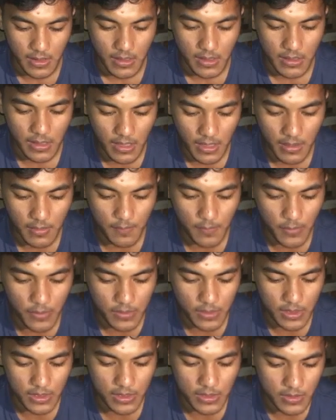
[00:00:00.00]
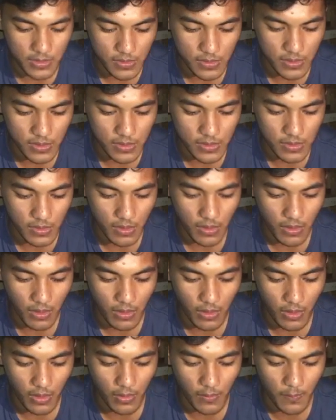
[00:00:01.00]
Then put the shoes
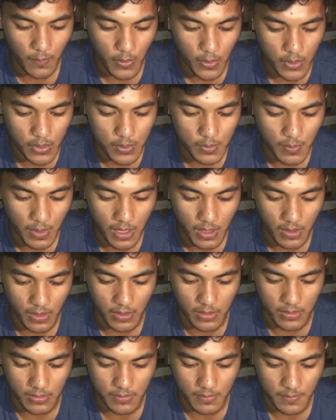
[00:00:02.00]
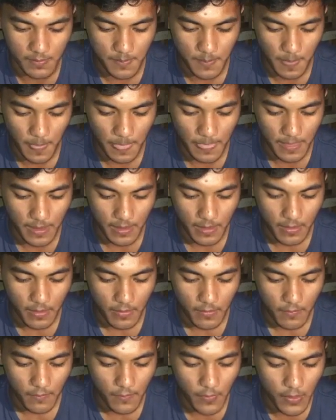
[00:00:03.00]
or boots back on.
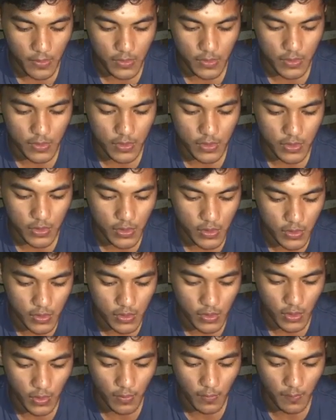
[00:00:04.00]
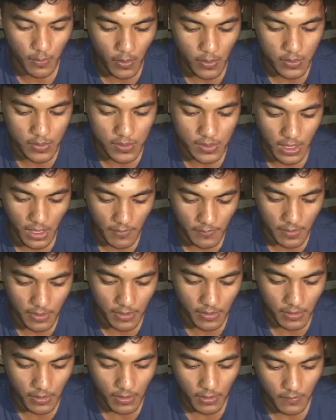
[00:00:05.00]
Put on your shoes or boots
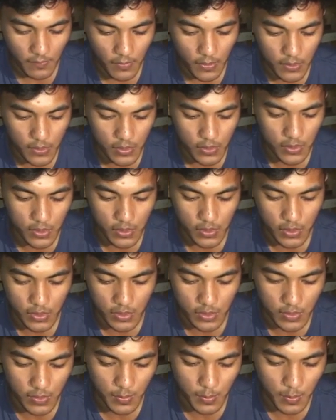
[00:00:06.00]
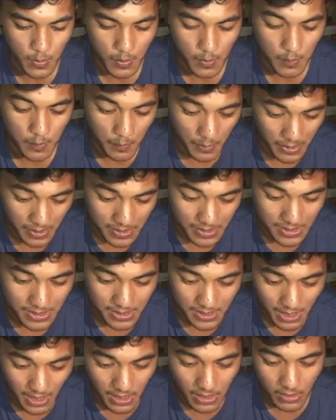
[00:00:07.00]
cover, put on your first
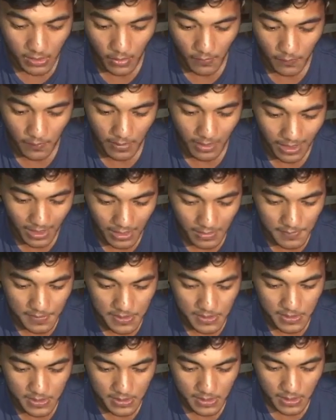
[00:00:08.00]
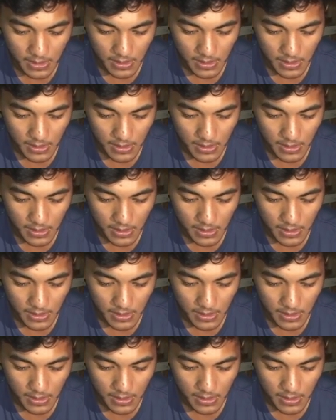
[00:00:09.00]
set of gloves,